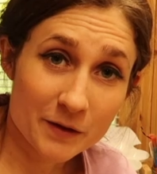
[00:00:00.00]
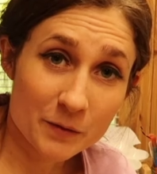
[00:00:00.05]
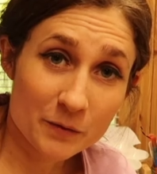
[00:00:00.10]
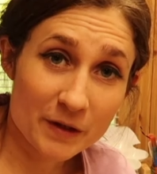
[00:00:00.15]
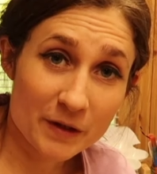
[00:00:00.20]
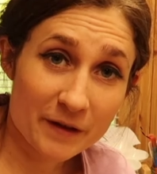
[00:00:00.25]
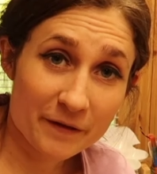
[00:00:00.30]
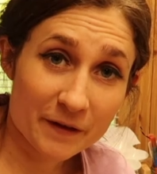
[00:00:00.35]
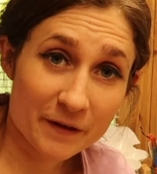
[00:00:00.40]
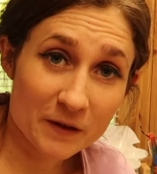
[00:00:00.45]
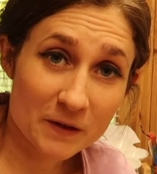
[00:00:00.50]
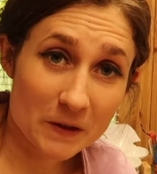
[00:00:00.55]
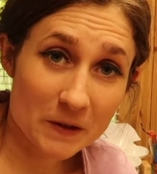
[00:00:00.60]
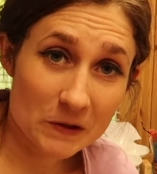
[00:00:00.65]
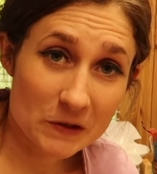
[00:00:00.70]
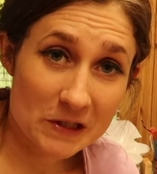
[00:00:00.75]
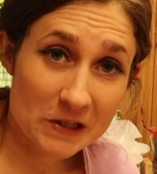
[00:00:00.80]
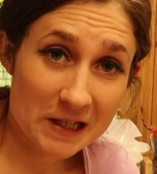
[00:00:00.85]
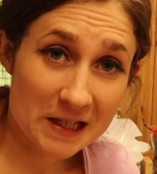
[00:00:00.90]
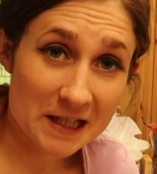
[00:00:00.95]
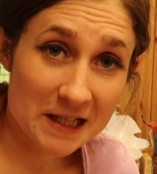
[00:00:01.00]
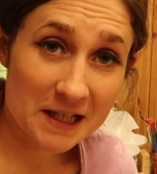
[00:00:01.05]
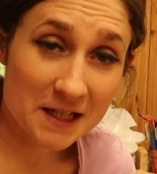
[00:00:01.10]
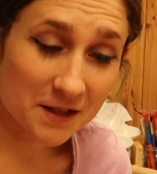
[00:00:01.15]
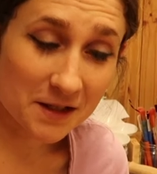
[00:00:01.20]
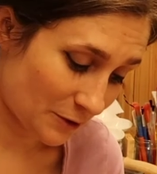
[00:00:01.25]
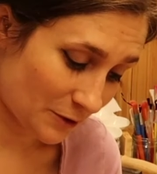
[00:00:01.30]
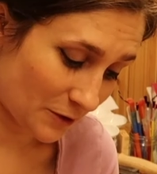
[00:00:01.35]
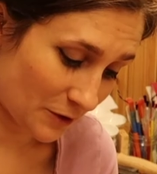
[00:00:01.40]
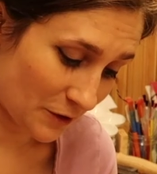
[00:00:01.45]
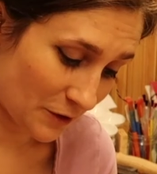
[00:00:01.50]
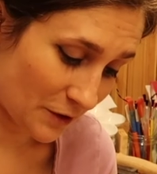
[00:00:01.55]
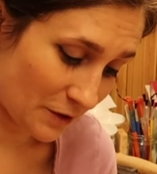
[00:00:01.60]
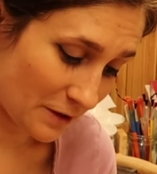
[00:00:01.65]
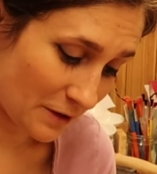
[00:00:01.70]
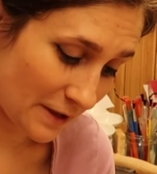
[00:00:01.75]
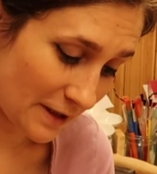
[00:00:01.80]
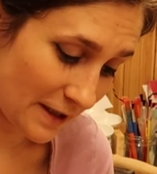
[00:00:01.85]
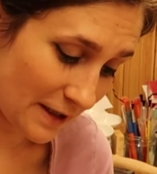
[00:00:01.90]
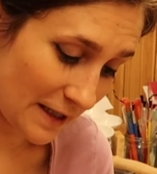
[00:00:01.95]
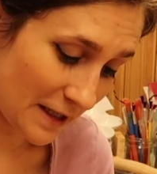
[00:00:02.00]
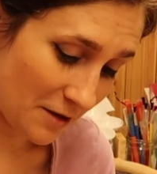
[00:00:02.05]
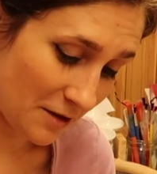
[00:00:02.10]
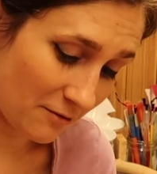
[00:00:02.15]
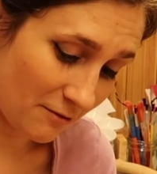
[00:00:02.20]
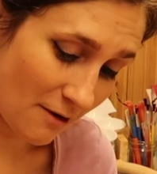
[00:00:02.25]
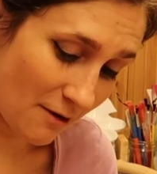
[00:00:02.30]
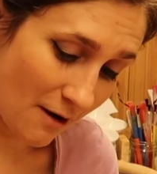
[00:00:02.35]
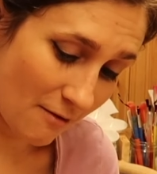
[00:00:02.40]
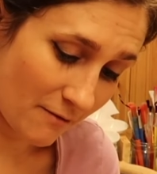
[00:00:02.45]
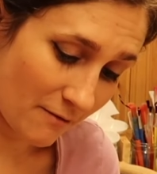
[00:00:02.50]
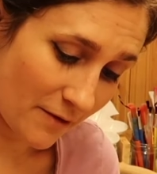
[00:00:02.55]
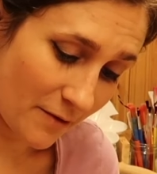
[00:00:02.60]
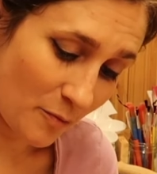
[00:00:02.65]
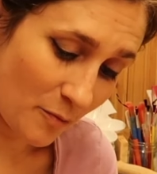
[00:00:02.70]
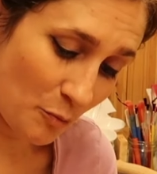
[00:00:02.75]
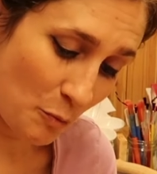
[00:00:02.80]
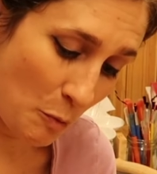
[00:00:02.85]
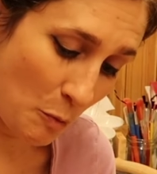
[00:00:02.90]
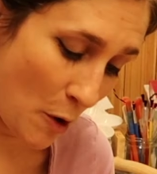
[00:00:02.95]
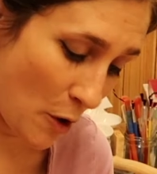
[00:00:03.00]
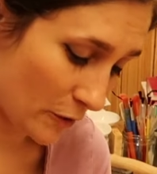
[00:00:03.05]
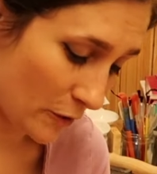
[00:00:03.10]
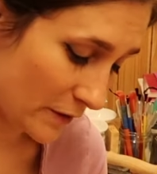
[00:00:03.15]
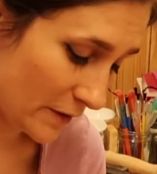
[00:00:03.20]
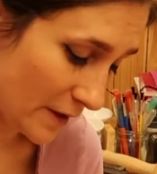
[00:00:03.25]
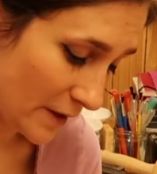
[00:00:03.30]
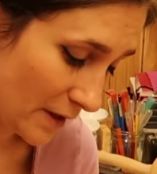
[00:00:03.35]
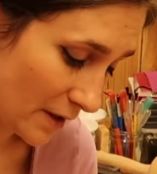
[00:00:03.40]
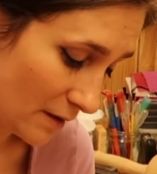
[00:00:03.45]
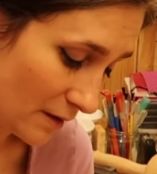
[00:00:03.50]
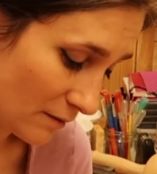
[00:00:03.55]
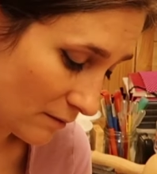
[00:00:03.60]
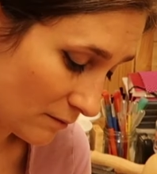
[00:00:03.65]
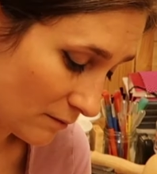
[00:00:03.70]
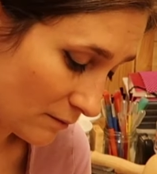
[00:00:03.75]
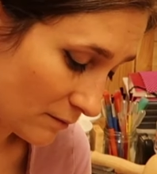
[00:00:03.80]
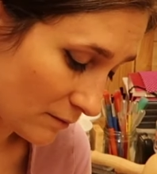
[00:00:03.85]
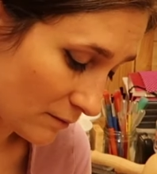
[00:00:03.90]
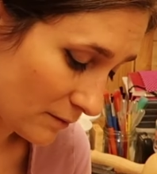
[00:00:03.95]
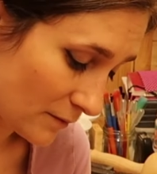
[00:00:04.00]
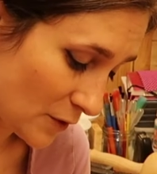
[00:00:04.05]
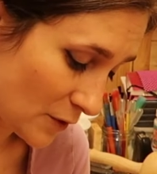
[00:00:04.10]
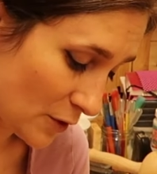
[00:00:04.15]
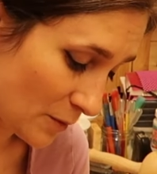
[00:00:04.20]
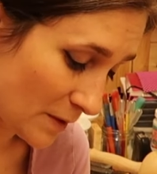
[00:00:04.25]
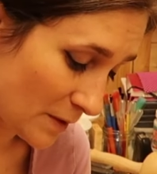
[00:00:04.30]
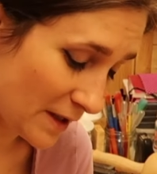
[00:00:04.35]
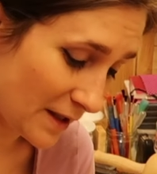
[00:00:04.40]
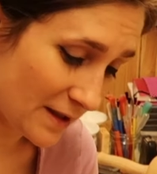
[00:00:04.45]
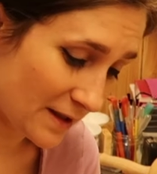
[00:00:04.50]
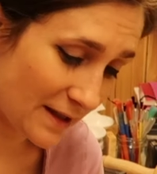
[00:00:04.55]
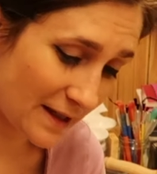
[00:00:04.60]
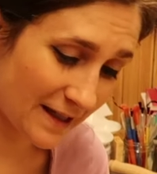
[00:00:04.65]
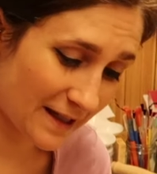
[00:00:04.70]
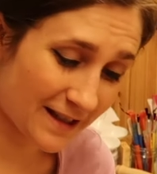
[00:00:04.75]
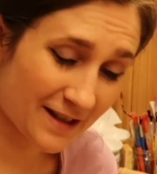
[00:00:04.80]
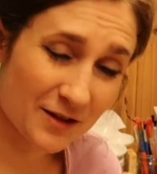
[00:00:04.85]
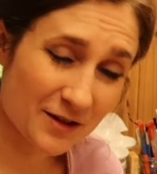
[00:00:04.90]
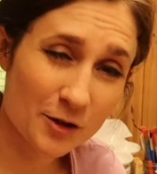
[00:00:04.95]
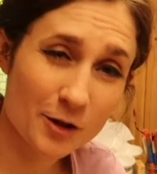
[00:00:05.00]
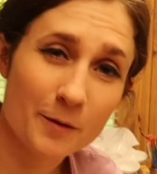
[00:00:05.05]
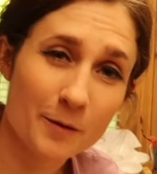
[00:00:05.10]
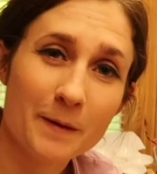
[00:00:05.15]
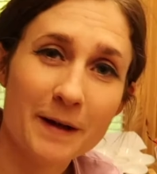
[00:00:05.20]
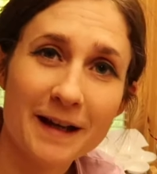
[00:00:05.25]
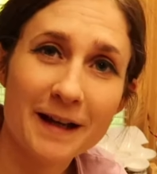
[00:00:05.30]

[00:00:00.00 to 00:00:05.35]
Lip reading: Refilled on tea, so I can get on now with boxing some of these kits up.